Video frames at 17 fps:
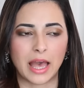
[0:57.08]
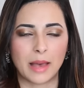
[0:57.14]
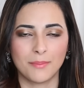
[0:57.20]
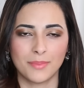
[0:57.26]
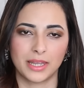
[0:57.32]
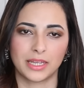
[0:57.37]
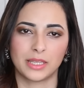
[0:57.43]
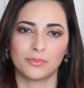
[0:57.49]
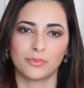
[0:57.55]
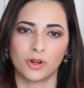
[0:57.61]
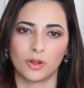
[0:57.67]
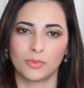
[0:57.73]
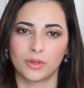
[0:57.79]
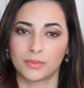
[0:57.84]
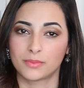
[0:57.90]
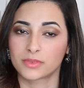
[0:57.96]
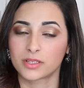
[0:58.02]
that many
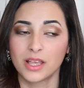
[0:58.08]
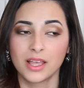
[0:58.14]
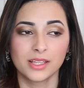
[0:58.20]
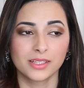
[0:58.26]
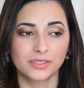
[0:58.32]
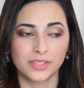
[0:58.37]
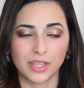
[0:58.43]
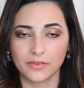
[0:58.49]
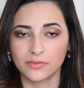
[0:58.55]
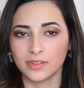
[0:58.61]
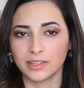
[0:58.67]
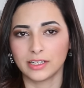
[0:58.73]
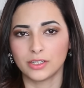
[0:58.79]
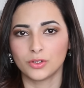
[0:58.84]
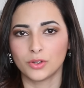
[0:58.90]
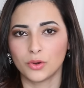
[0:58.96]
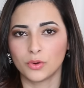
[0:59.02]
problems.
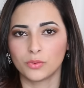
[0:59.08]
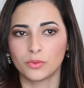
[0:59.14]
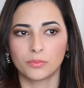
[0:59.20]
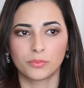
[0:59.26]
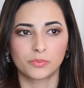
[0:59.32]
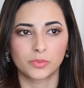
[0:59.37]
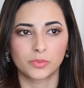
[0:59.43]
Definitely no